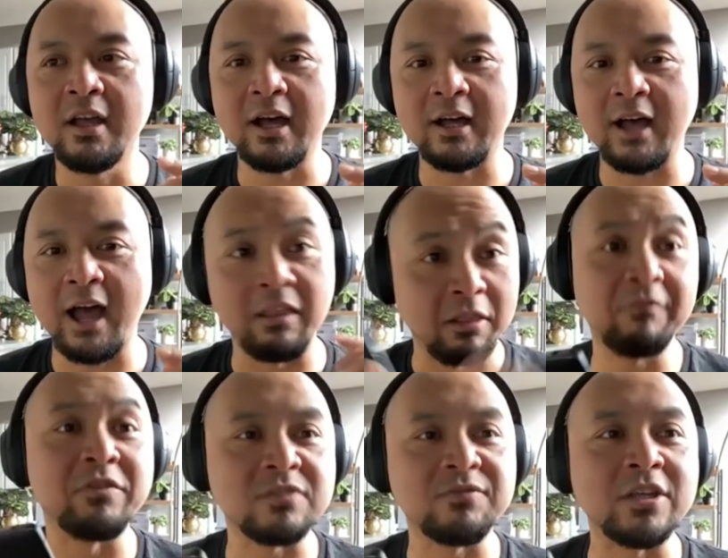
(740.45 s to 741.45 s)
Uh, I
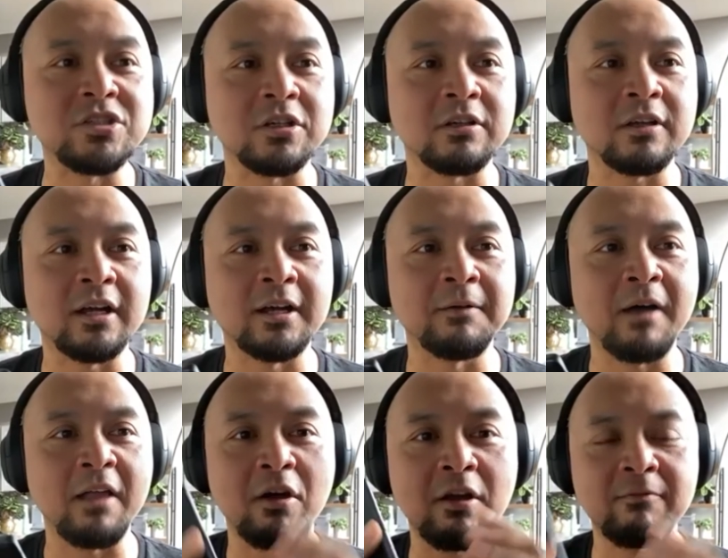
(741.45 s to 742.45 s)
love this feature. Uh,
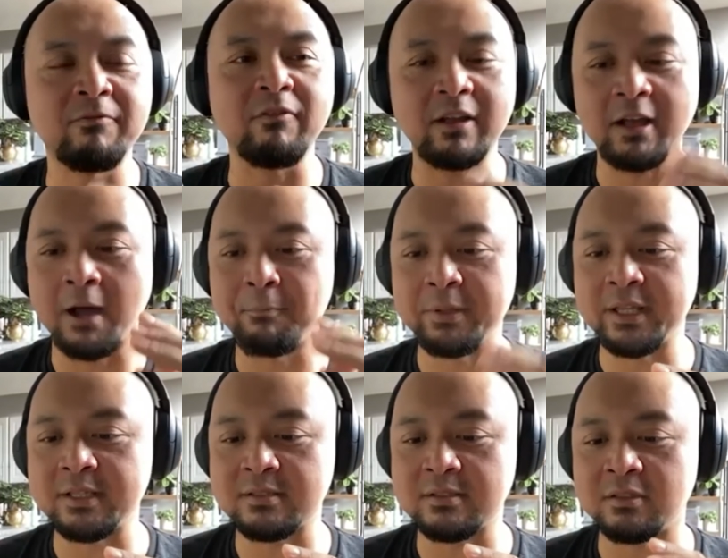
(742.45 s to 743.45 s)
a lot of
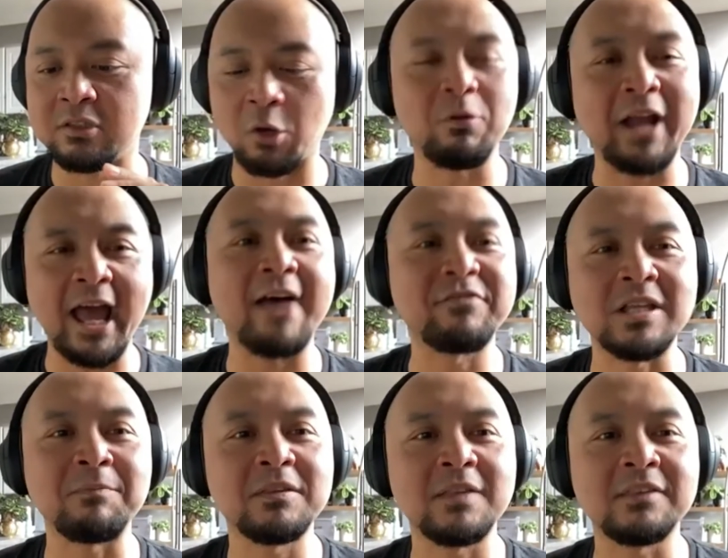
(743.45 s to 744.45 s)
companies don't have
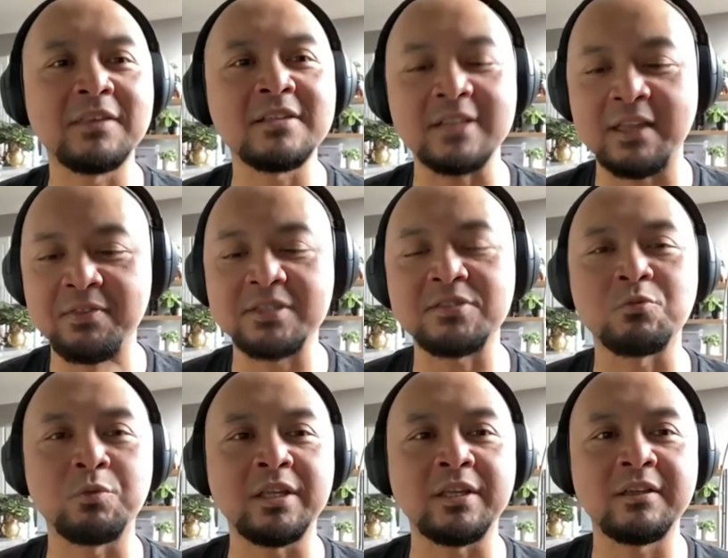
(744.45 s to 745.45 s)
something like this, and this is
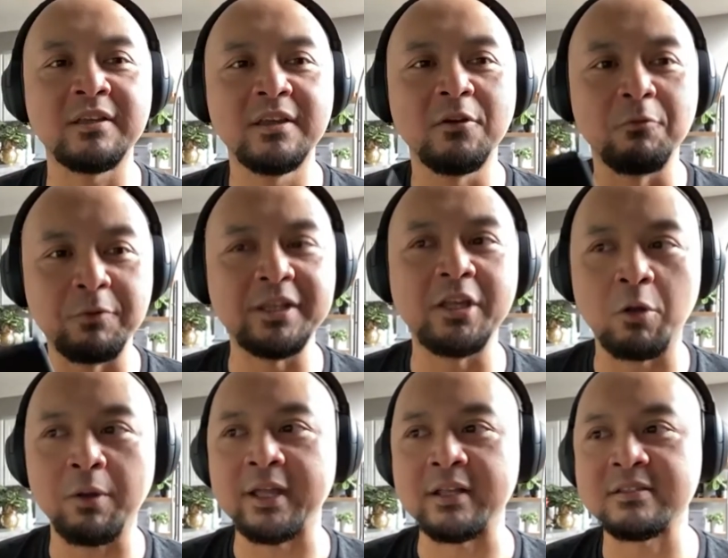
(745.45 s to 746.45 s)
really, really
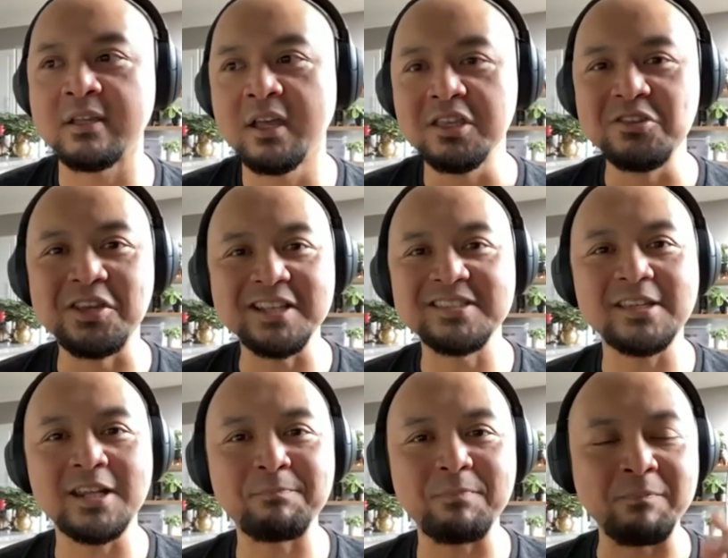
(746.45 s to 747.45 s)
great. You can
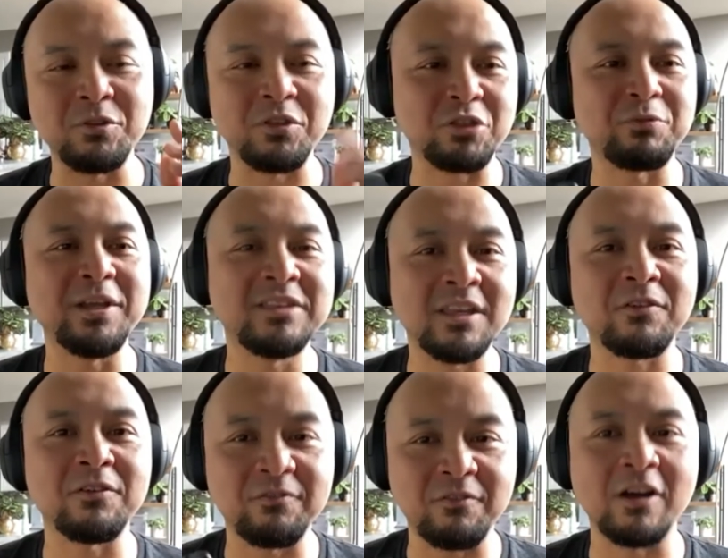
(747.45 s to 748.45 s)
set up up to three
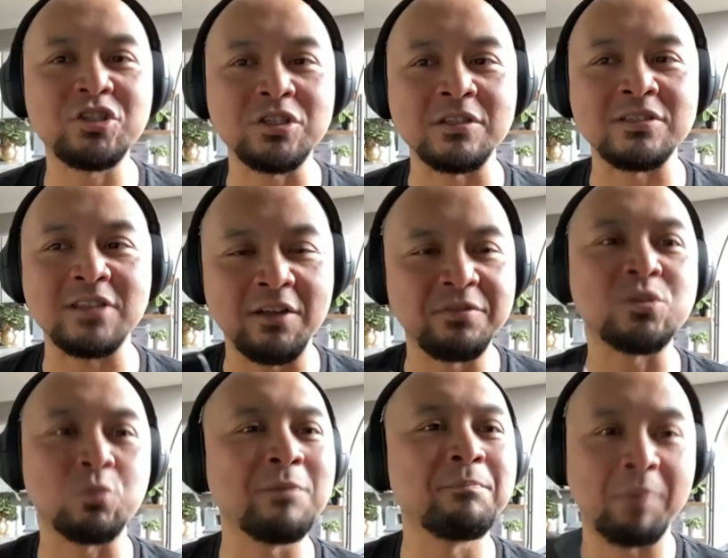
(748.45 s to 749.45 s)
different functions on
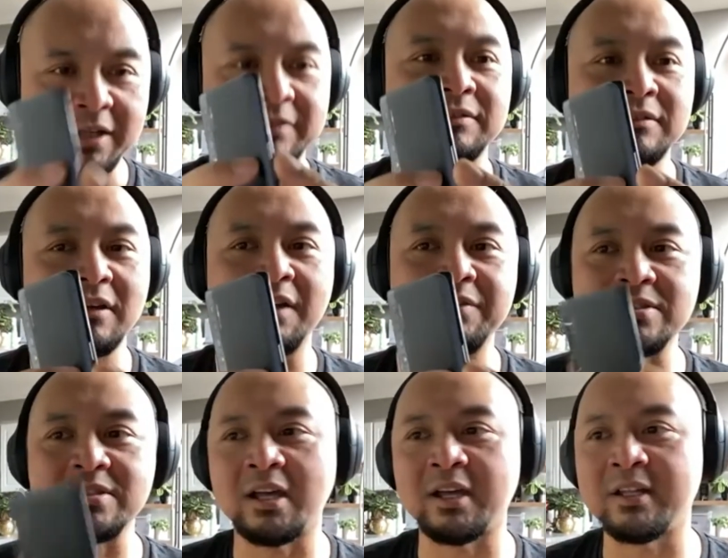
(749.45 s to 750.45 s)
this one button on the
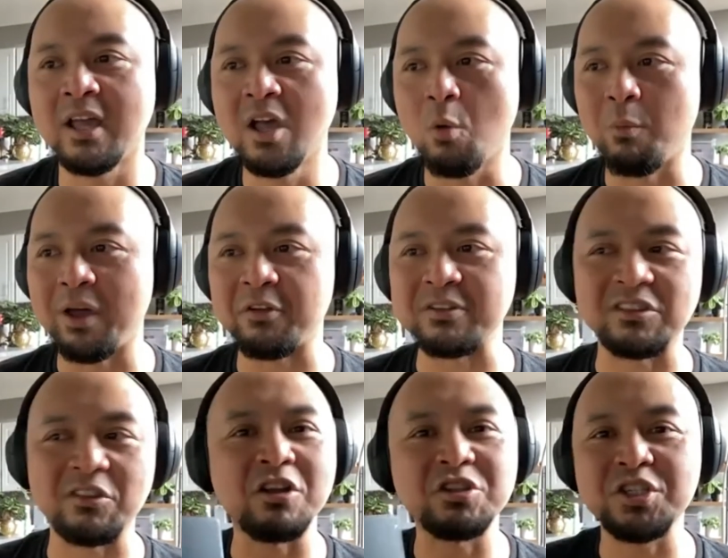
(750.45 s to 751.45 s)
side, whether it's
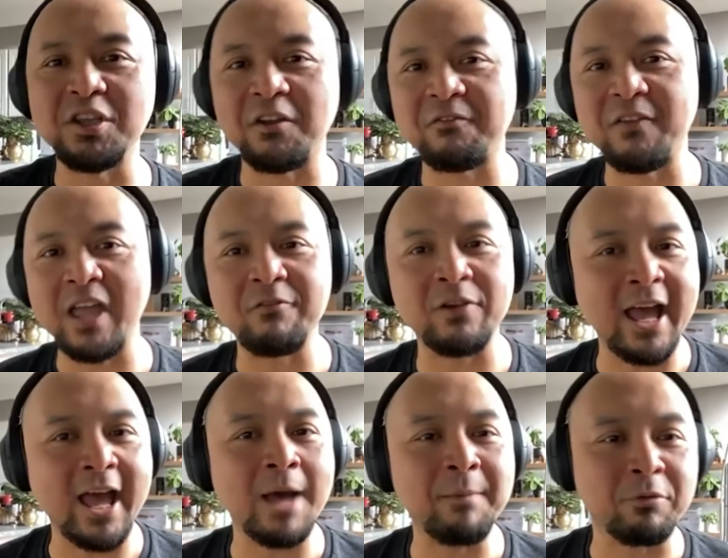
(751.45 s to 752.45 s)
launching your favorite
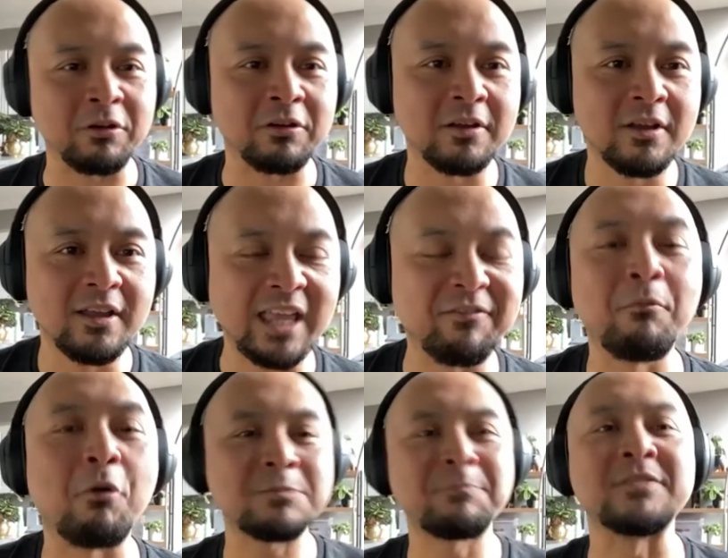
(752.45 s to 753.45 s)
app or even
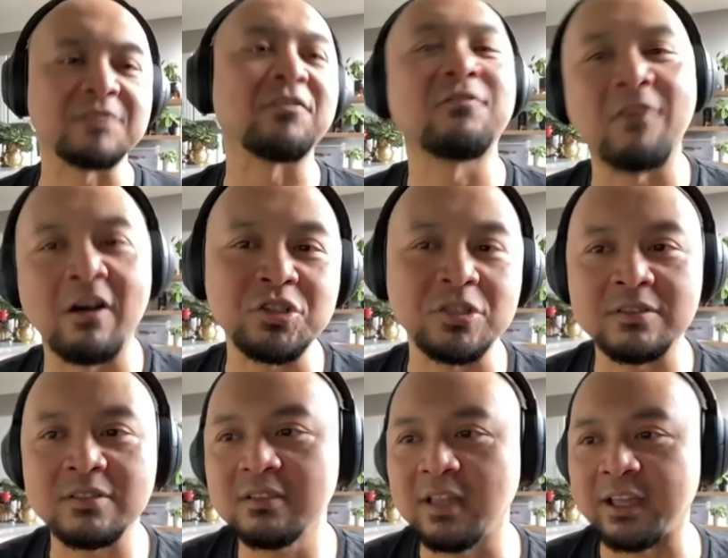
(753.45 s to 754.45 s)
more specific
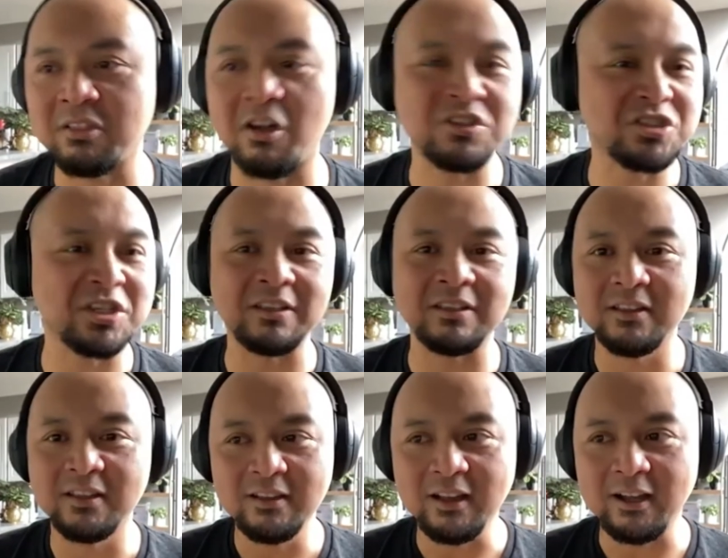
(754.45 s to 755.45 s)
functions, like launching
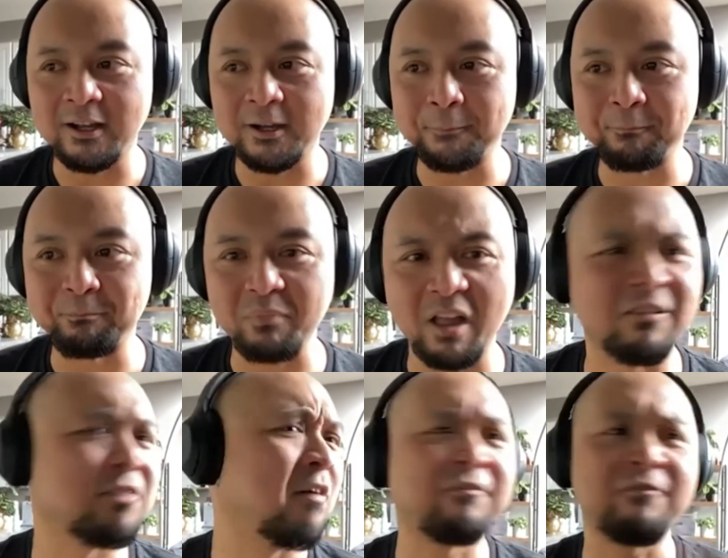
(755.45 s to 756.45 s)
um, a,
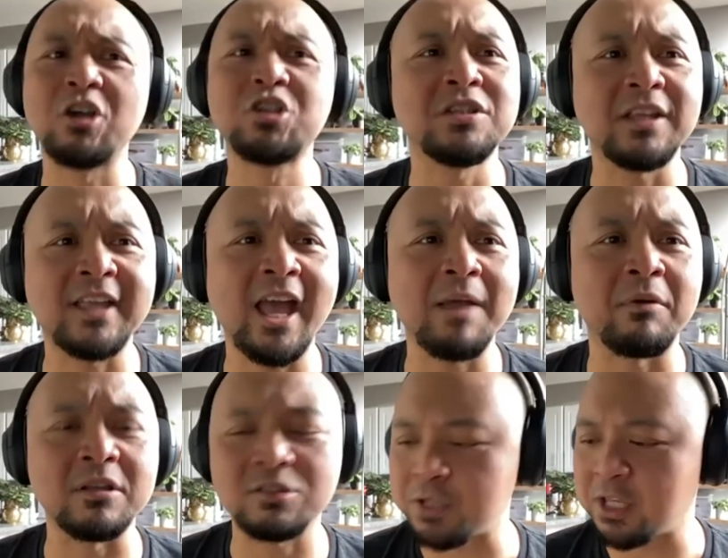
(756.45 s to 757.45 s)
a, function in the
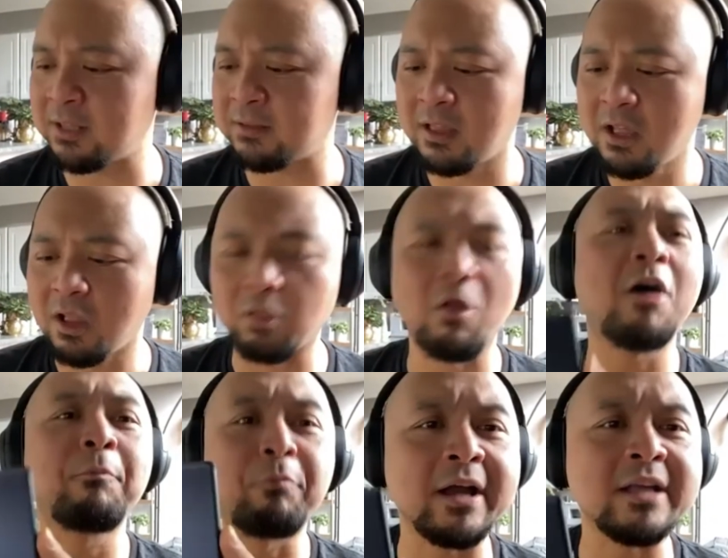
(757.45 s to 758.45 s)
camera. So you can
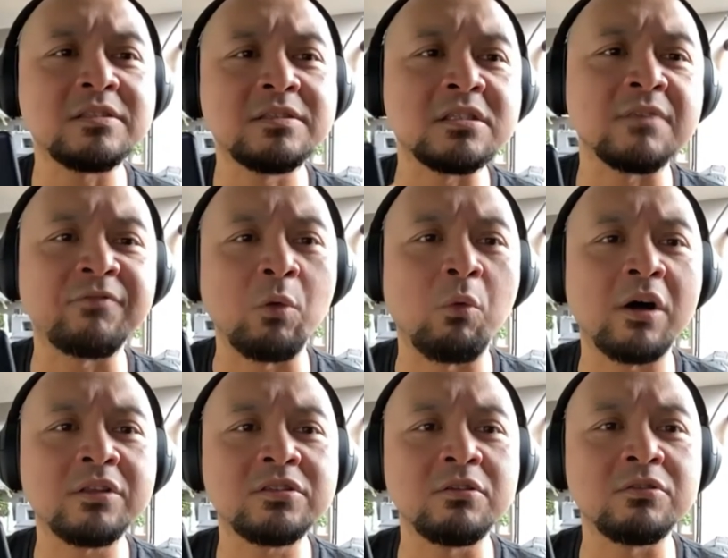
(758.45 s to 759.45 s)
long press this if you
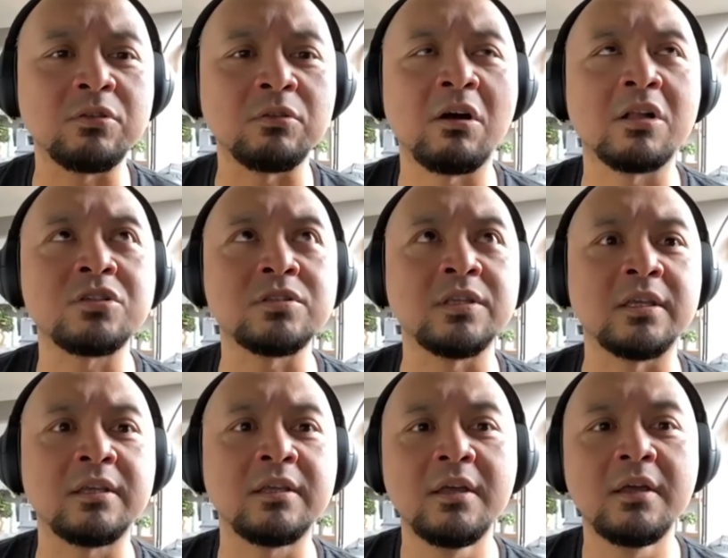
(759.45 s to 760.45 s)
want to to launch
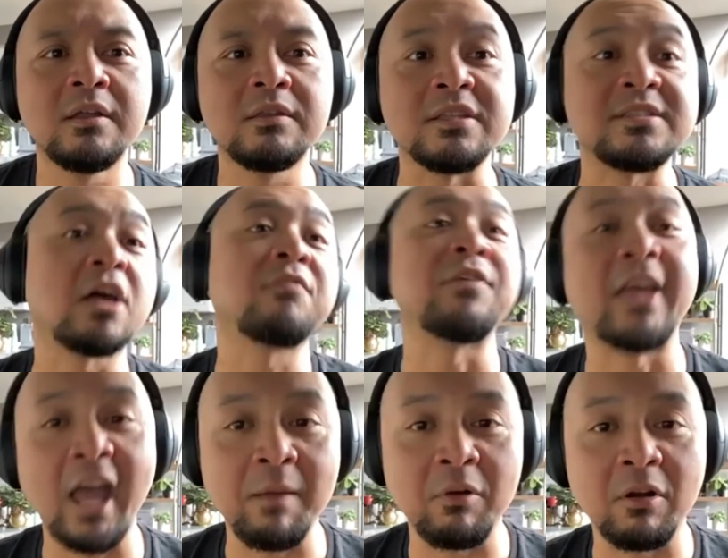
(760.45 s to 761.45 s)
the, the selfie
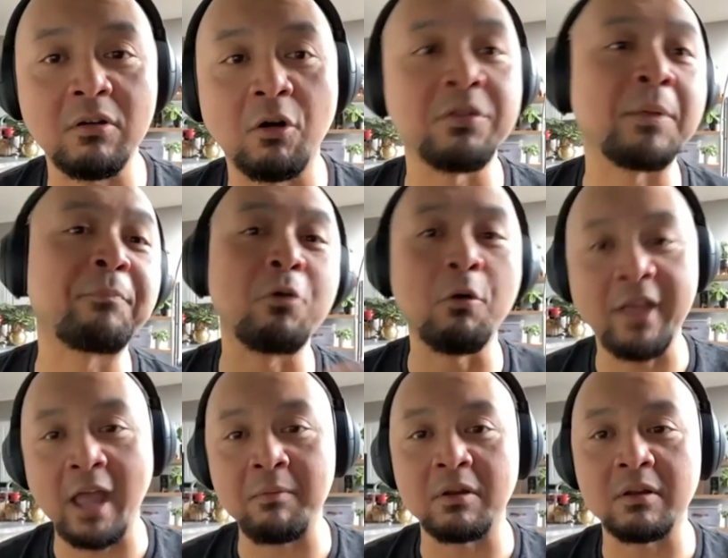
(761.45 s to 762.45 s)
camera or the pro
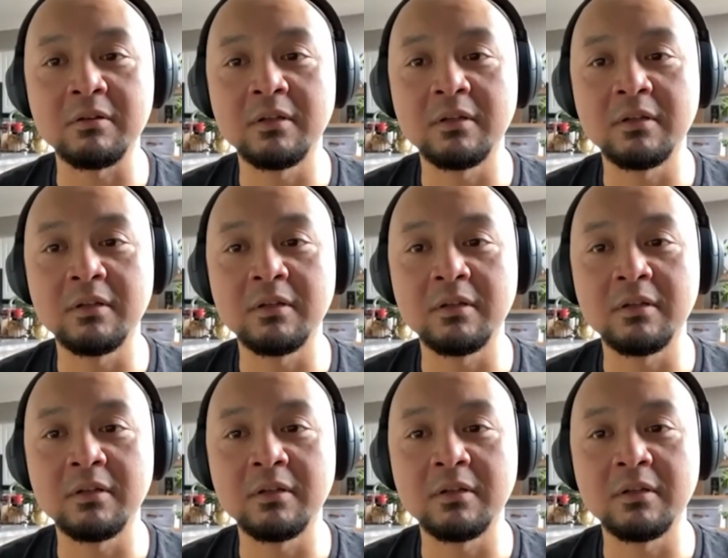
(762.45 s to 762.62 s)
camera.